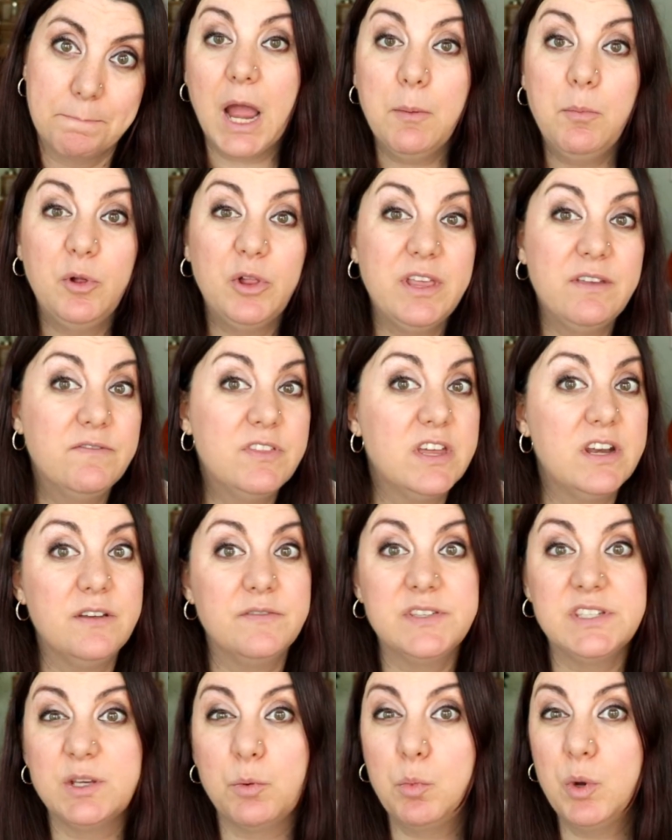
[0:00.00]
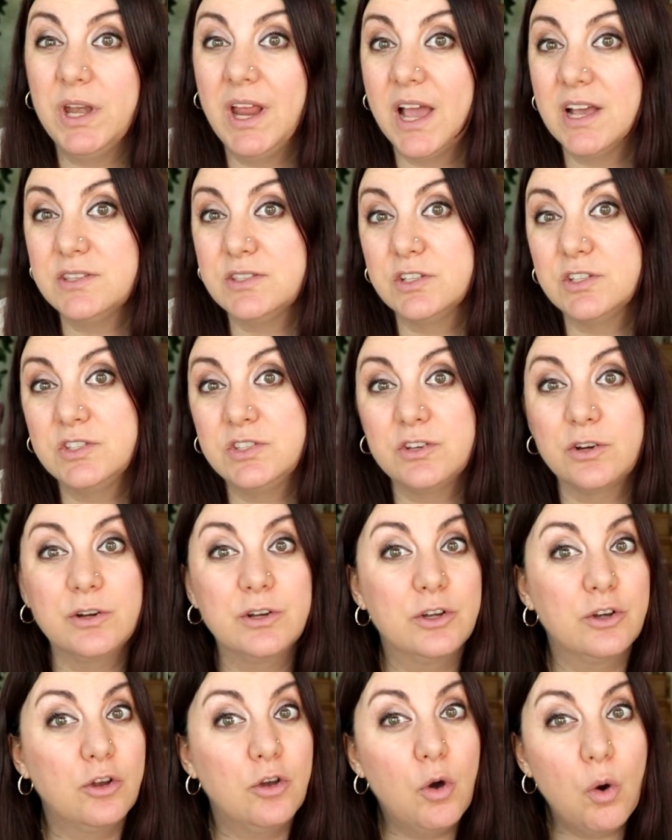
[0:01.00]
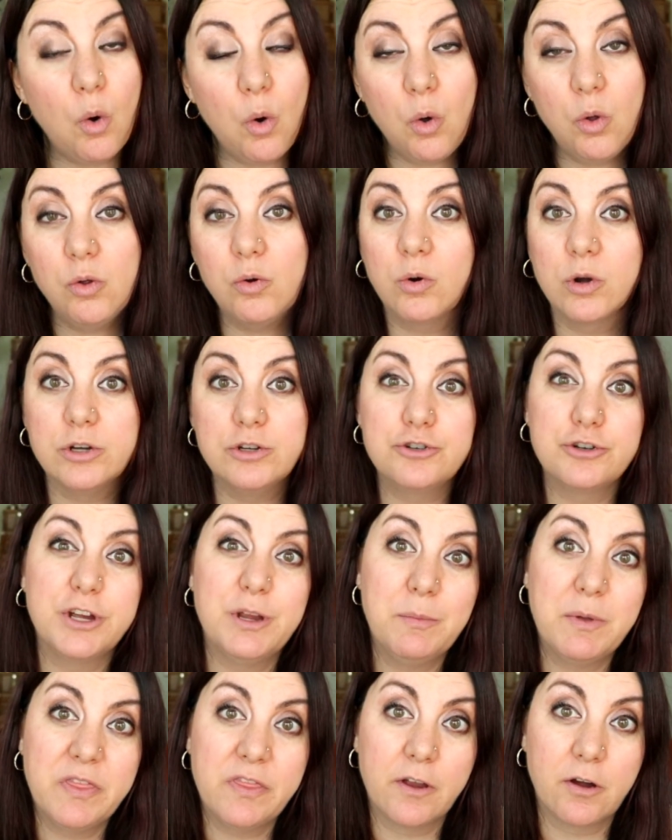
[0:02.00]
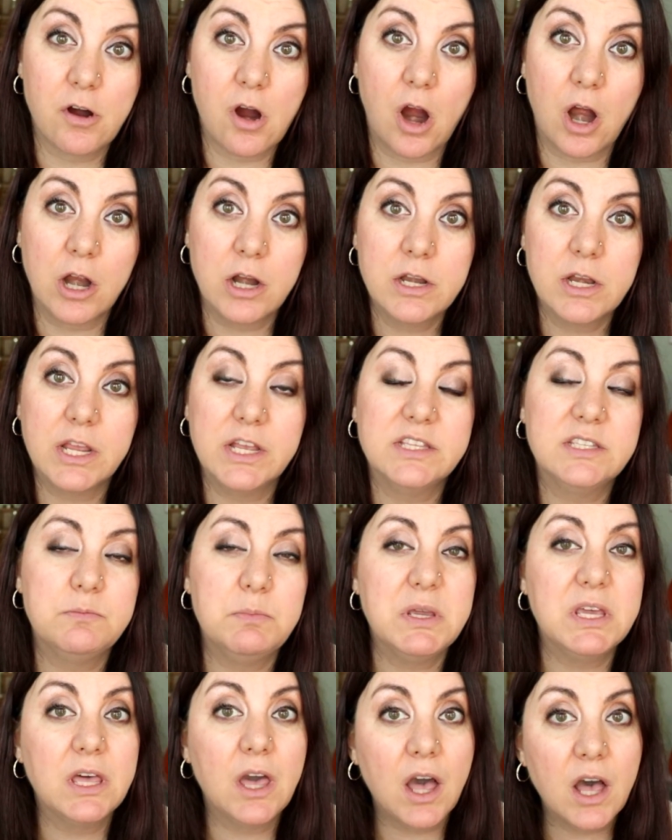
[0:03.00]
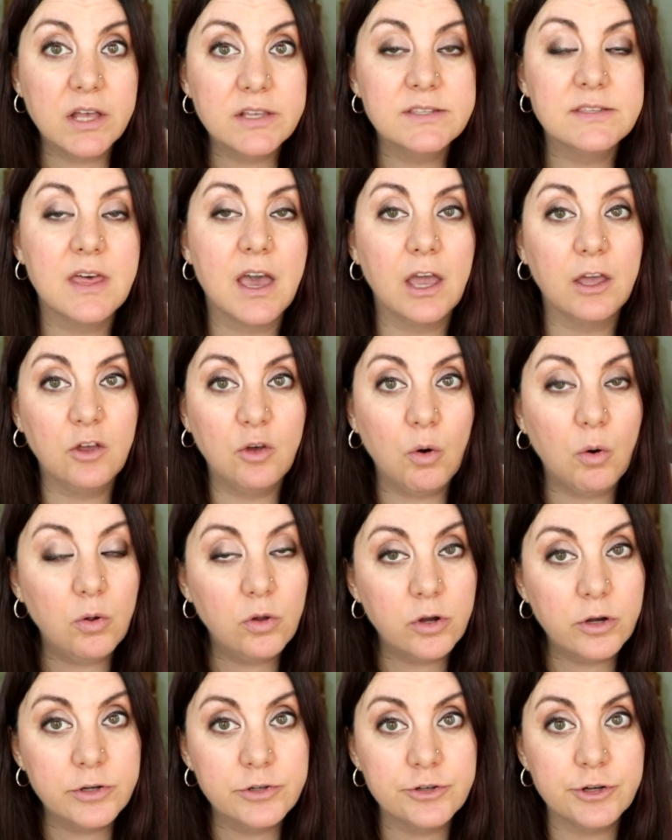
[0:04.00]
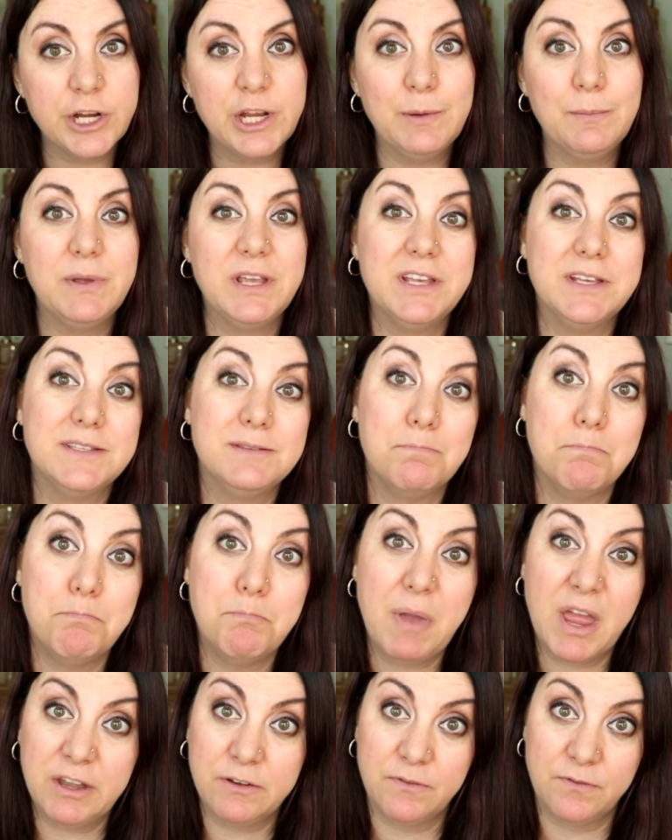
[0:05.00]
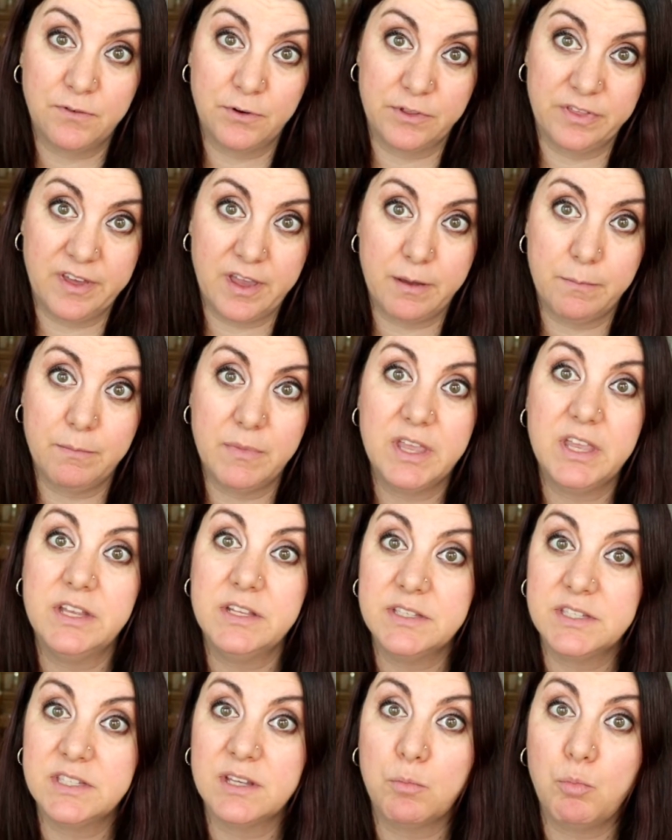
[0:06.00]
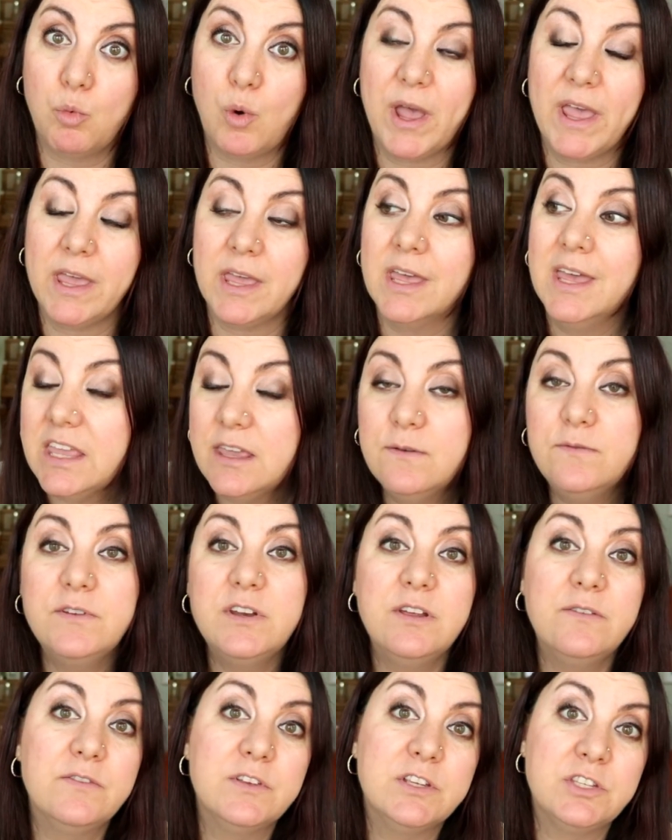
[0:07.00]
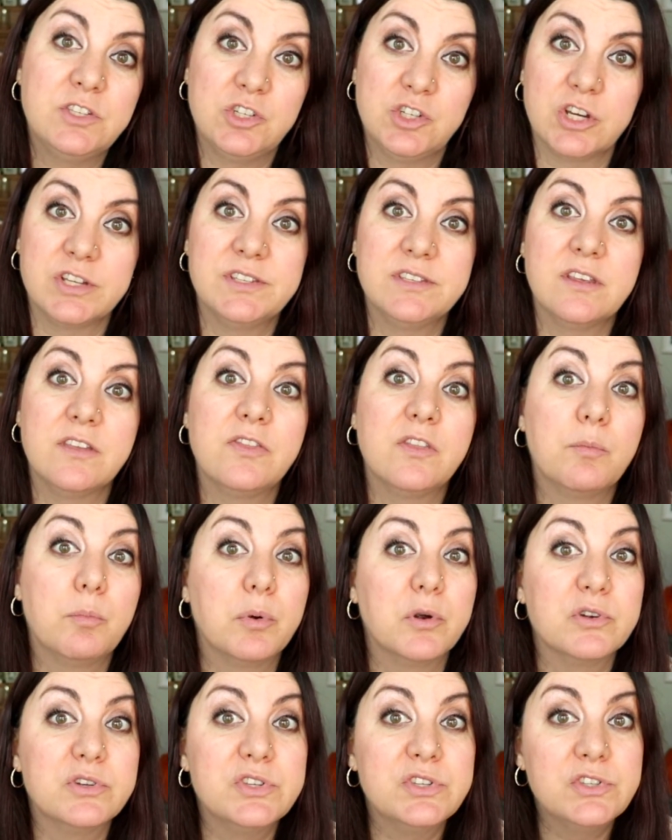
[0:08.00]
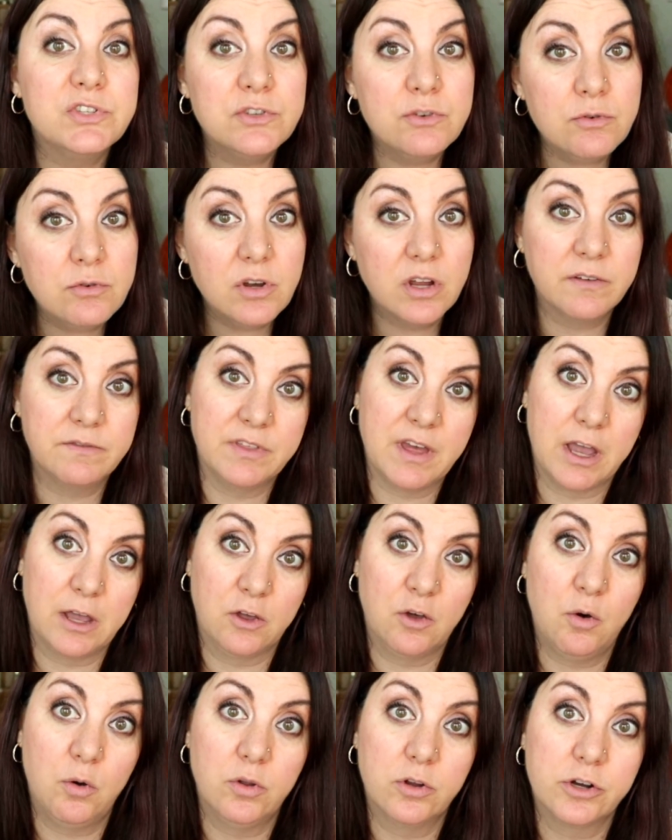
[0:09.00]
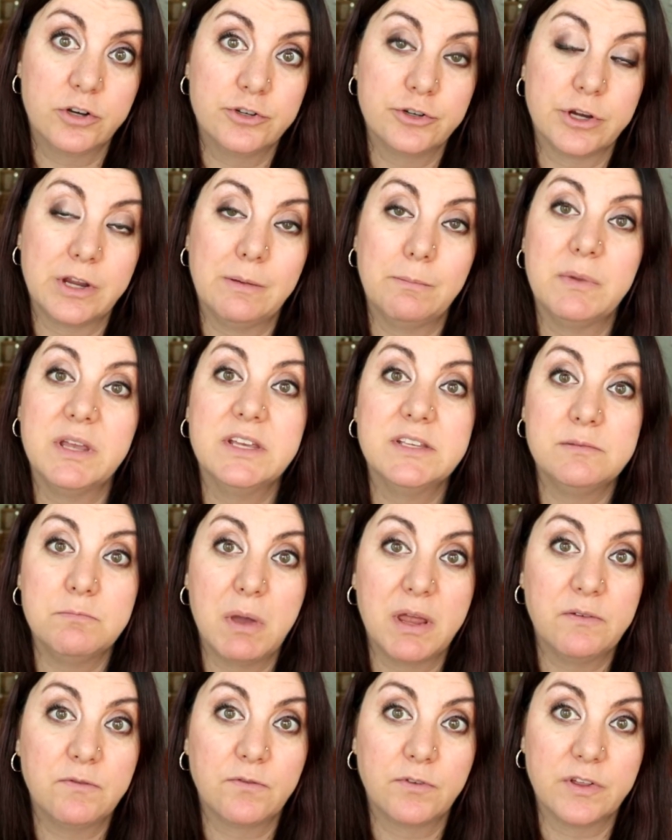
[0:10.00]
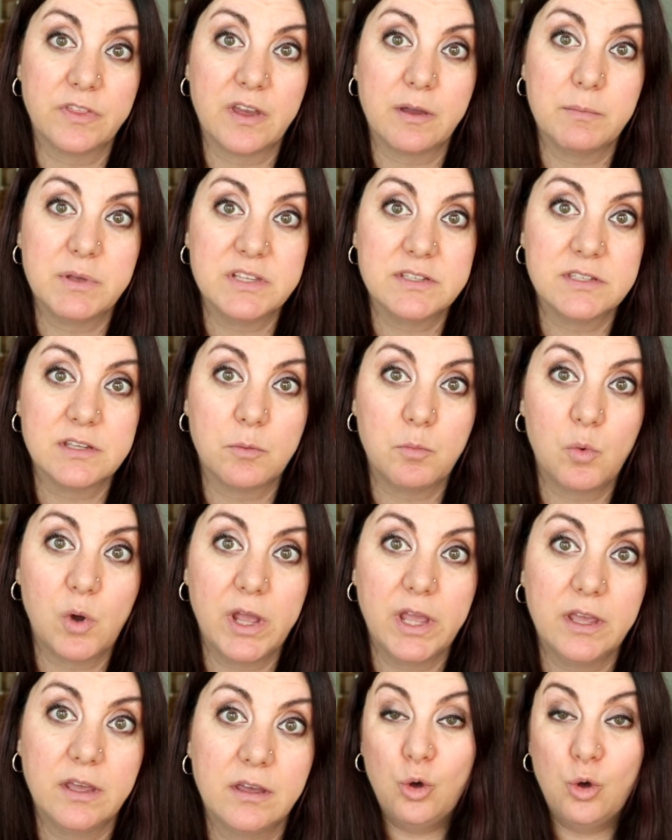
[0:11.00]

I believe that if someone has a certain goal or dream in their heart, it's because that goal or dream is meant for them in some way, even if it's just that the pursuit of that goal or dream is meant for them in some way.